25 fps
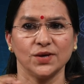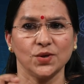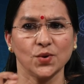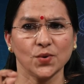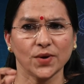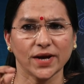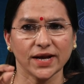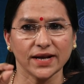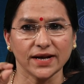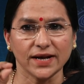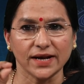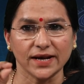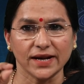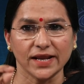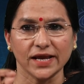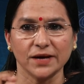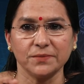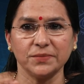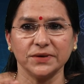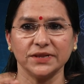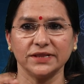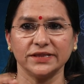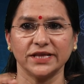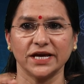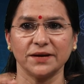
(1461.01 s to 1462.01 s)
You can
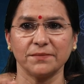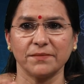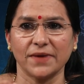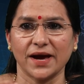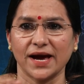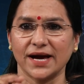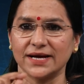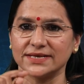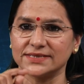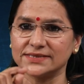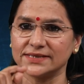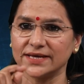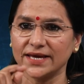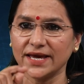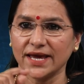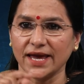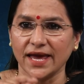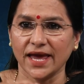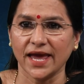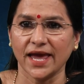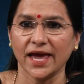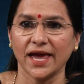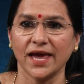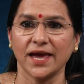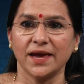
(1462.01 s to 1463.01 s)
label them as
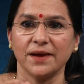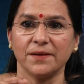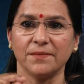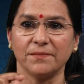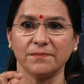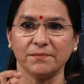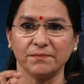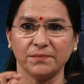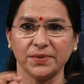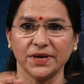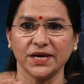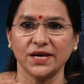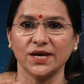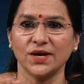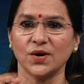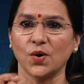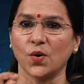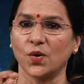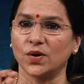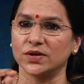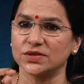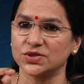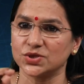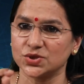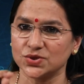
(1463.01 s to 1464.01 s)
A, B,
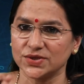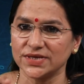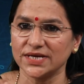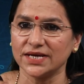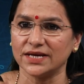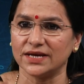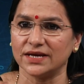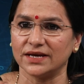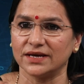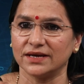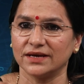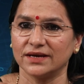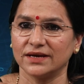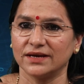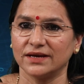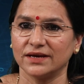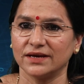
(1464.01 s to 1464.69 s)
or C.